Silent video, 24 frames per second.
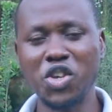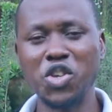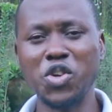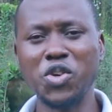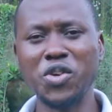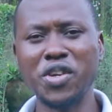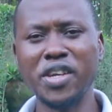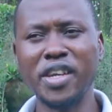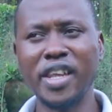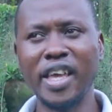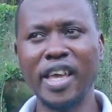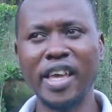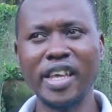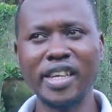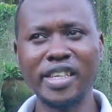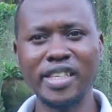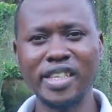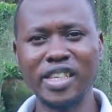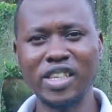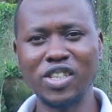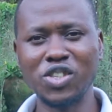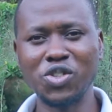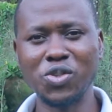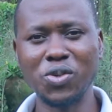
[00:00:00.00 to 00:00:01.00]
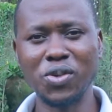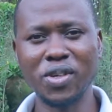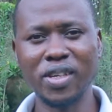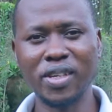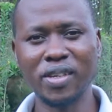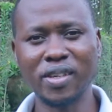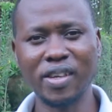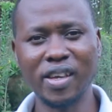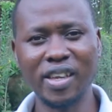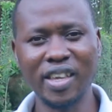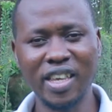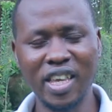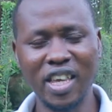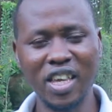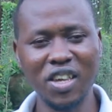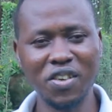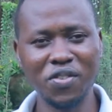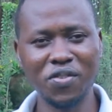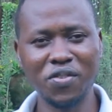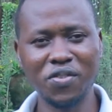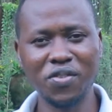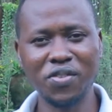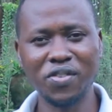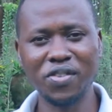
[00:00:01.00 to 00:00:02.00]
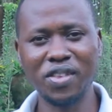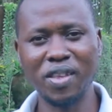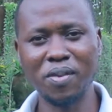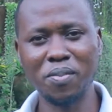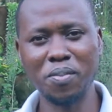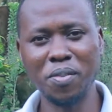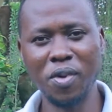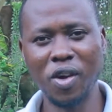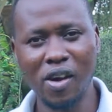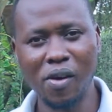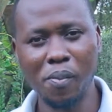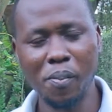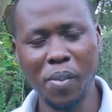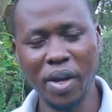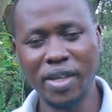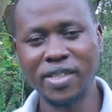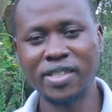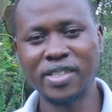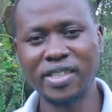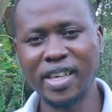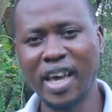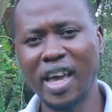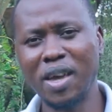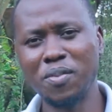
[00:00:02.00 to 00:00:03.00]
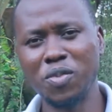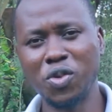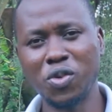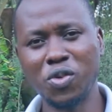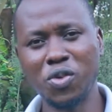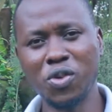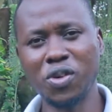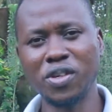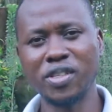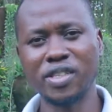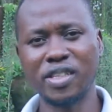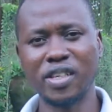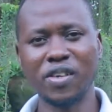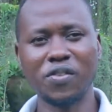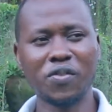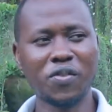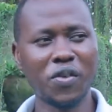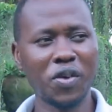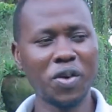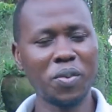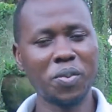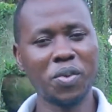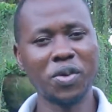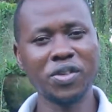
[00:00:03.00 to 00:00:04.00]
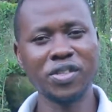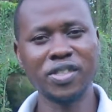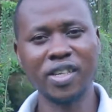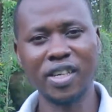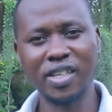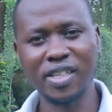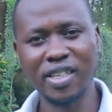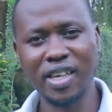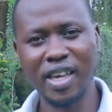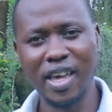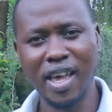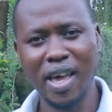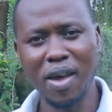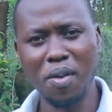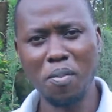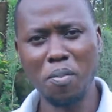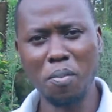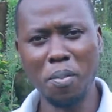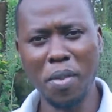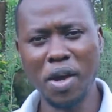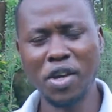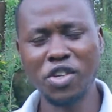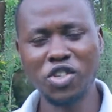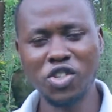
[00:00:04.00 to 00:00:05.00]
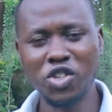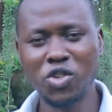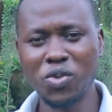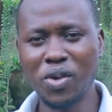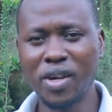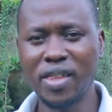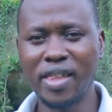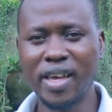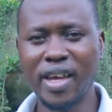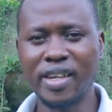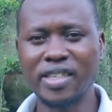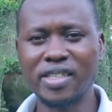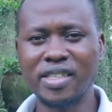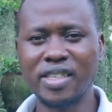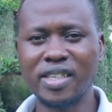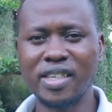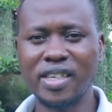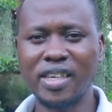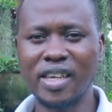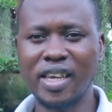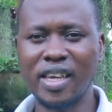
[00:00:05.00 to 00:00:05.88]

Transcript: You need to give the best time you got for your project. Make sure that